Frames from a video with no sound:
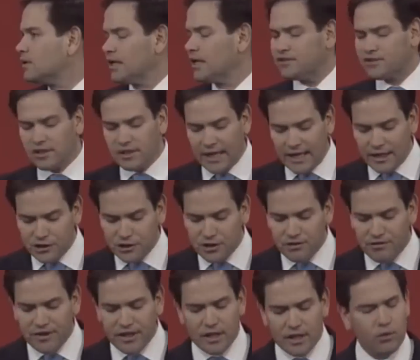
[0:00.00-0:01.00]
It's a nation
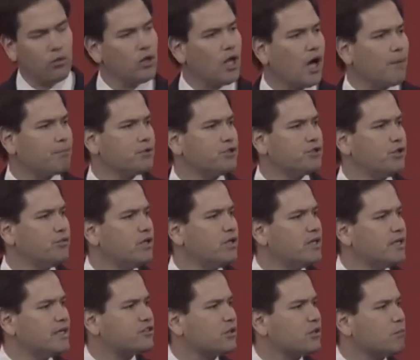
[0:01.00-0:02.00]
of equal
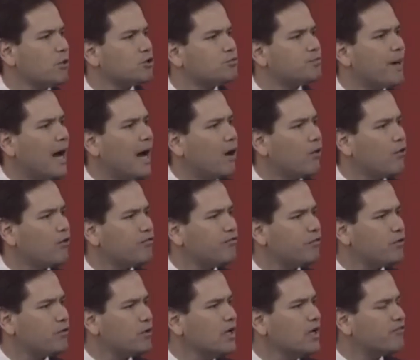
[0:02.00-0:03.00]
opportunity. It's the most
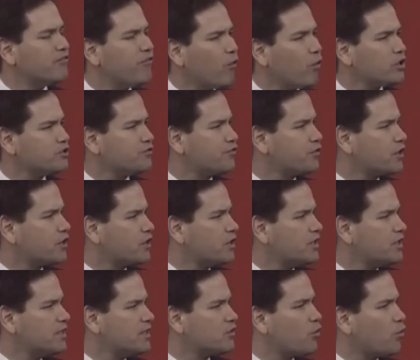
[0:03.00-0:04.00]
powerful force for
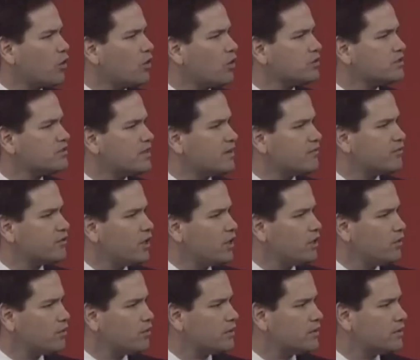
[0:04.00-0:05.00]
good that the world has ever
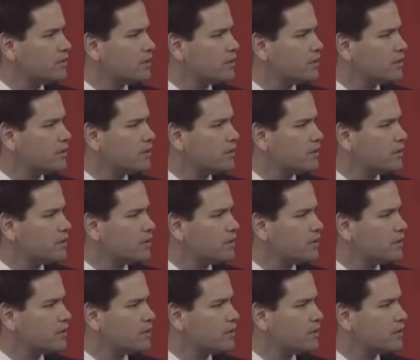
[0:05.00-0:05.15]
known.